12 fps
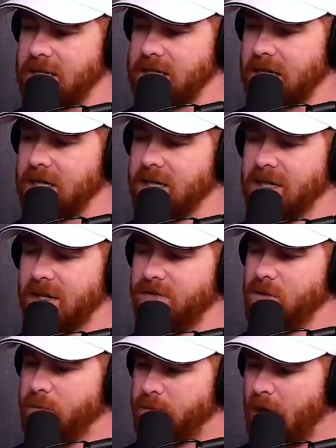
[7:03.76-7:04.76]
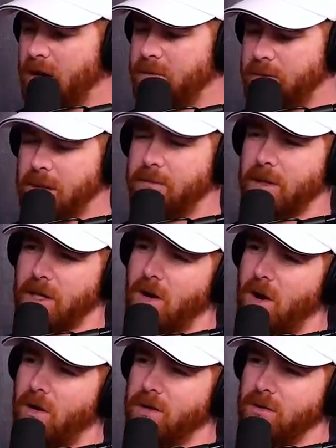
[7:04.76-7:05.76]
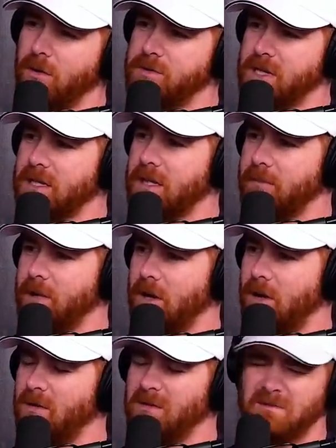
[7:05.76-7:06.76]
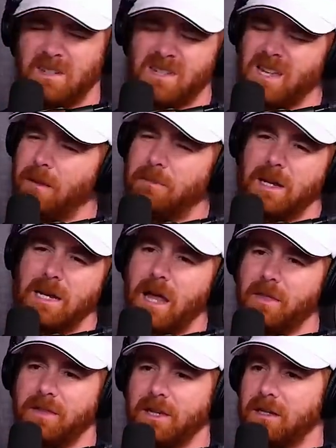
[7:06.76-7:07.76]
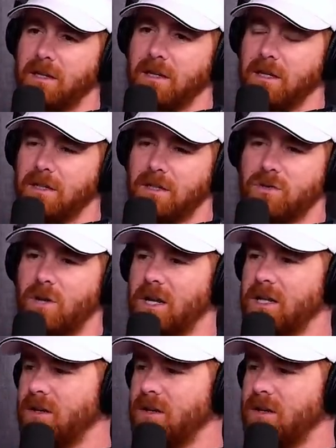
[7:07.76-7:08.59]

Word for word: Is like if you bug people at all and you upset them at all, they'll stop at nothing to try to